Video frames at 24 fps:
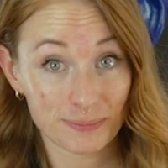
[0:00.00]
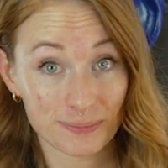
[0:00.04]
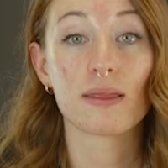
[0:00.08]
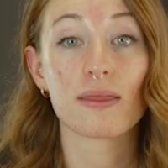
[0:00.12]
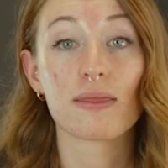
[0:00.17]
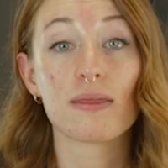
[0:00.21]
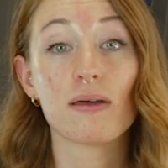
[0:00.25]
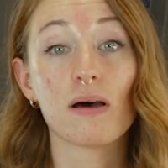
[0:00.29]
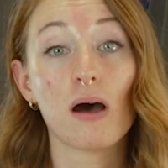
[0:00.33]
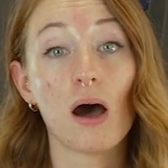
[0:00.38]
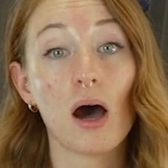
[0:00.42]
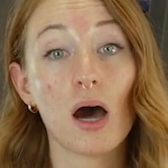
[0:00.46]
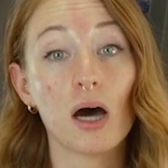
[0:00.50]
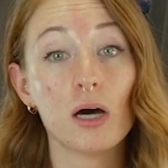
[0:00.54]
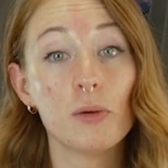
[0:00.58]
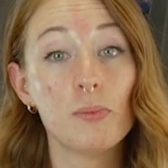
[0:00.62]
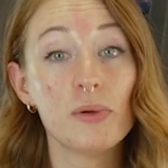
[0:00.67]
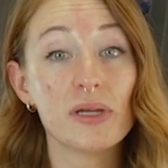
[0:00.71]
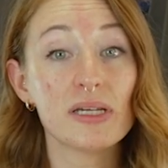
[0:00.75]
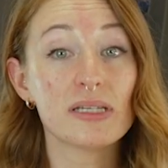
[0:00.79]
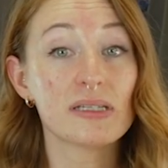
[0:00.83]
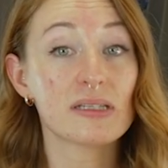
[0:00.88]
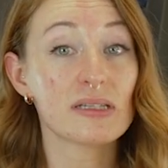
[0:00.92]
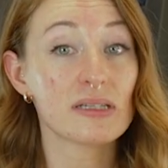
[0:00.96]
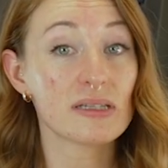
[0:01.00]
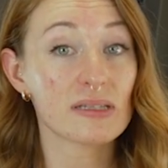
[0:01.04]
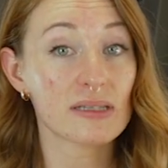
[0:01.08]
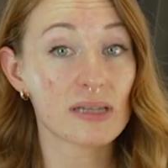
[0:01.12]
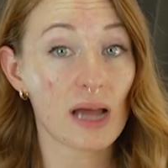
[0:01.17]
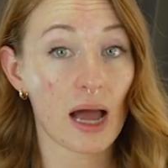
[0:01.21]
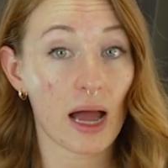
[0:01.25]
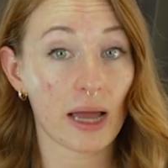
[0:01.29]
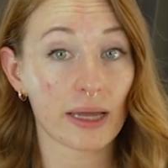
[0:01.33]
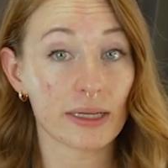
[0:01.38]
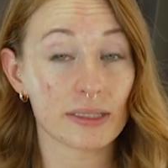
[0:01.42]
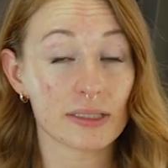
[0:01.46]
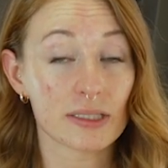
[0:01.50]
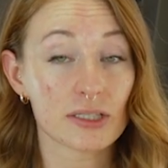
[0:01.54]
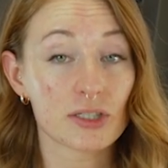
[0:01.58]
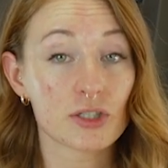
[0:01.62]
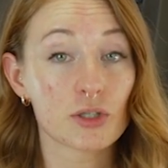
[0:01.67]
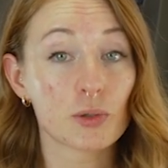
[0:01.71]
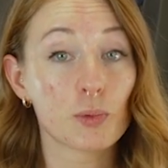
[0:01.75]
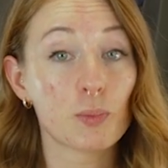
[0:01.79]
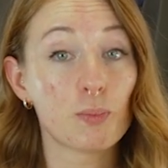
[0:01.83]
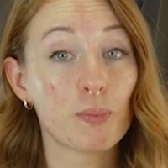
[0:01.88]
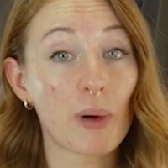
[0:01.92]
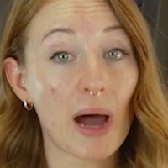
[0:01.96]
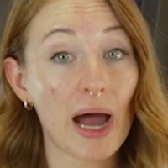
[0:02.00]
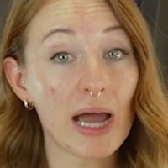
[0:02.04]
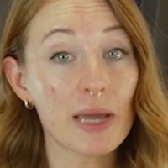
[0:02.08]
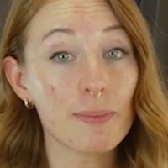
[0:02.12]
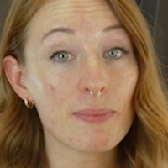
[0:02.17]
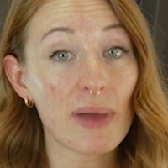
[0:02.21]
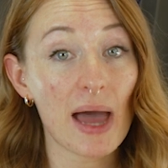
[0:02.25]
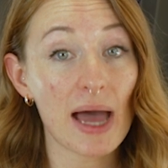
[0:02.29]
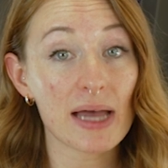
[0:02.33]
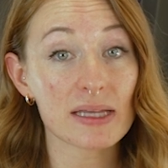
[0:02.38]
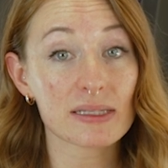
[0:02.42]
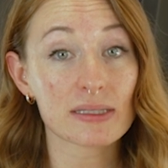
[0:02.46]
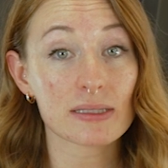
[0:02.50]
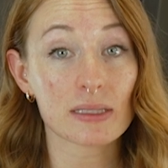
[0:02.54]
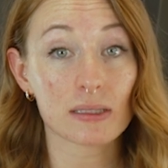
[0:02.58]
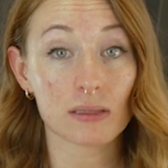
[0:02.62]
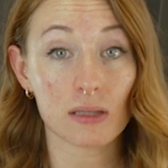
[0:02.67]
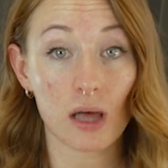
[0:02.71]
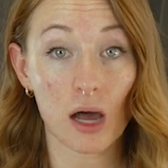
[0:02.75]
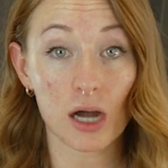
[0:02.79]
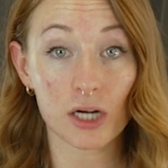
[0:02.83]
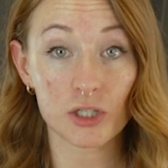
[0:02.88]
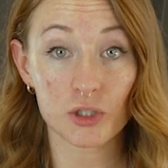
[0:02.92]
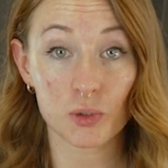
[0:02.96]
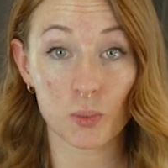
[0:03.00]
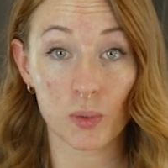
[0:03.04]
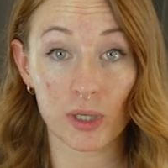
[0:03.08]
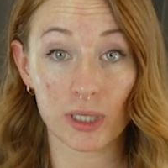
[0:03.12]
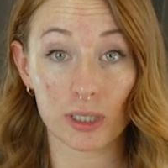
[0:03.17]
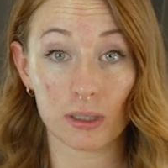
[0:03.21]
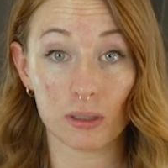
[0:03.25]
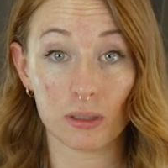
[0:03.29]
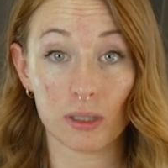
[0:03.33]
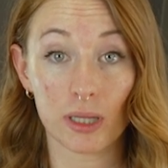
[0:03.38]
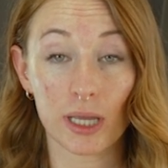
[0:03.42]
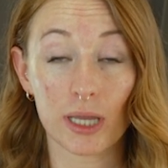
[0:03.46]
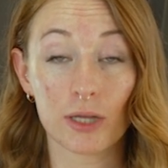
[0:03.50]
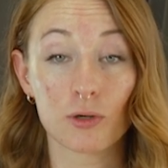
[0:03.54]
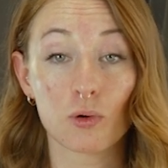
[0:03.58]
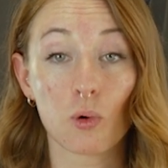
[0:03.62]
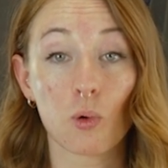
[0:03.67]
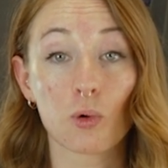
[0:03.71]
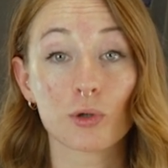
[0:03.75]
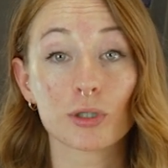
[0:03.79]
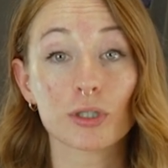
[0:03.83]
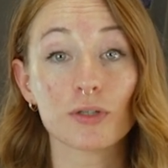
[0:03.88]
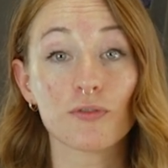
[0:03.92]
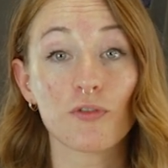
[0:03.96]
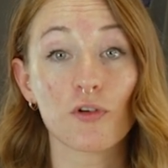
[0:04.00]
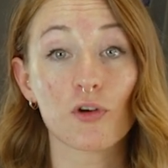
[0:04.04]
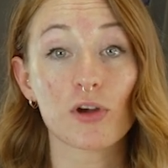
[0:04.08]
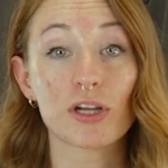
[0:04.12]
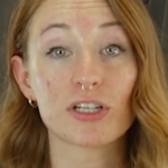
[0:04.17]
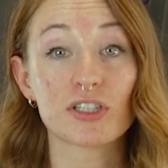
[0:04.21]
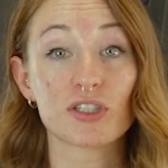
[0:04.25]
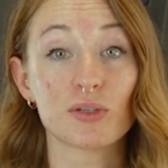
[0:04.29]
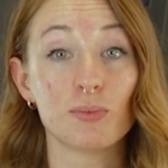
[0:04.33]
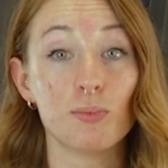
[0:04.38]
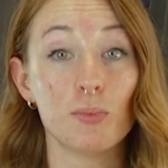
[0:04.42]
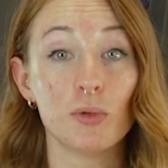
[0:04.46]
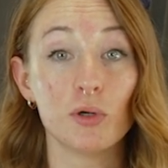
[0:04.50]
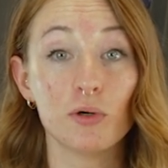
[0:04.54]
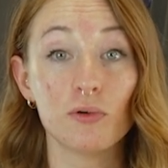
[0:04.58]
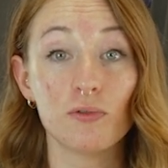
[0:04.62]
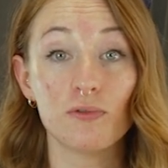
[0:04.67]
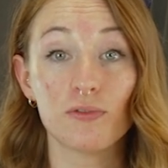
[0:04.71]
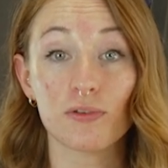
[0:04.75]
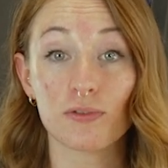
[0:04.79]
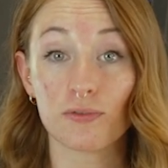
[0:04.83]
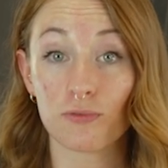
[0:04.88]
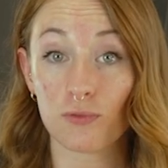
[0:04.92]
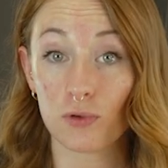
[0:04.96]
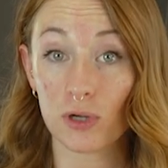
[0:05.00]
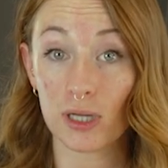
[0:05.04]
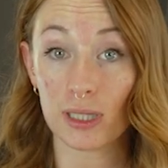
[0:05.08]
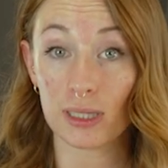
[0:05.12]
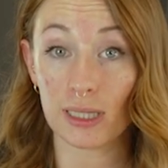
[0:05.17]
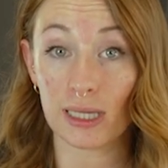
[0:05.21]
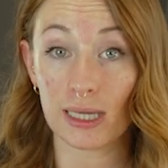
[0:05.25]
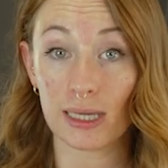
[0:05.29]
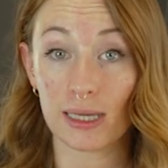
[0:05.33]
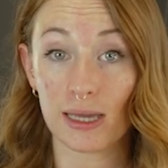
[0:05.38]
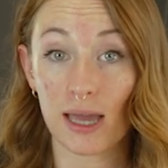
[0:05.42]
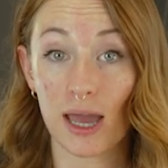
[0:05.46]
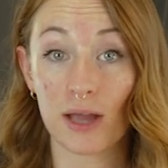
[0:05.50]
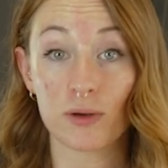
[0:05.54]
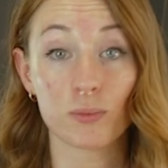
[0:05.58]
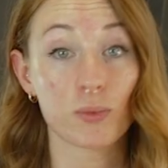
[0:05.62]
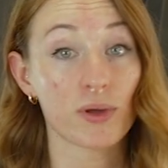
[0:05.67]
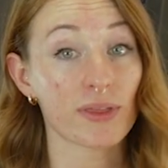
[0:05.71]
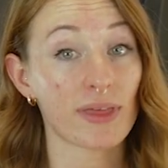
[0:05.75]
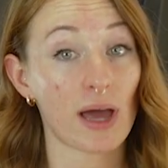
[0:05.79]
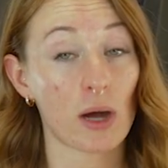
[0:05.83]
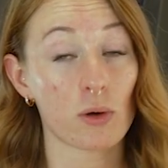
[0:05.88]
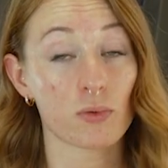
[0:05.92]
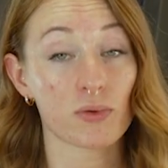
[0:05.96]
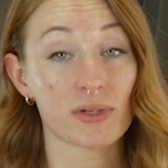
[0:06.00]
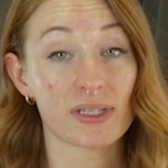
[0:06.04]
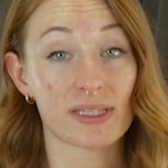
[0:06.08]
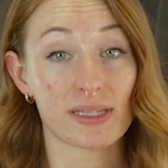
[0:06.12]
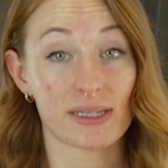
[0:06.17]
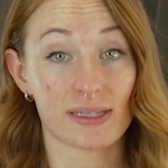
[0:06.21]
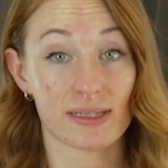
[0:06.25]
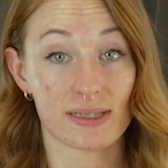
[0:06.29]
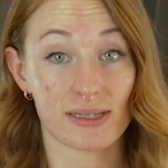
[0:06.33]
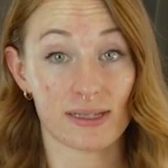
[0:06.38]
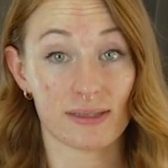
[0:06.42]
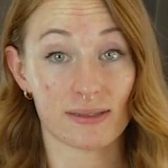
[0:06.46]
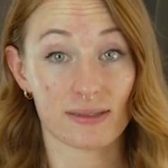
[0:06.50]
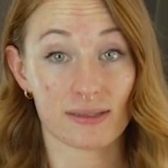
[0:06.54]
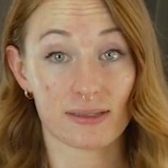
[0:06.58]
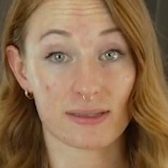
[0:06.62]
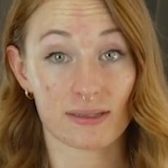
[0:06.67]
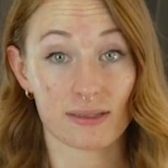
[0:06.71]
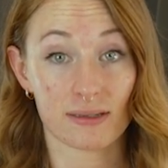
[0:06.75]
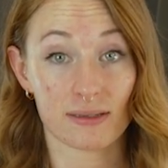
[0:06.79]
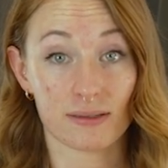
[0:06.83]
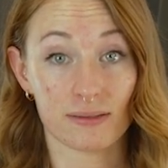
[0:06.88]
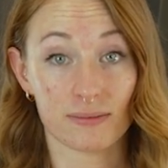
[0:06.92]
The hub is designed to bypass the locked wheel in order for it to move freely and without resistance.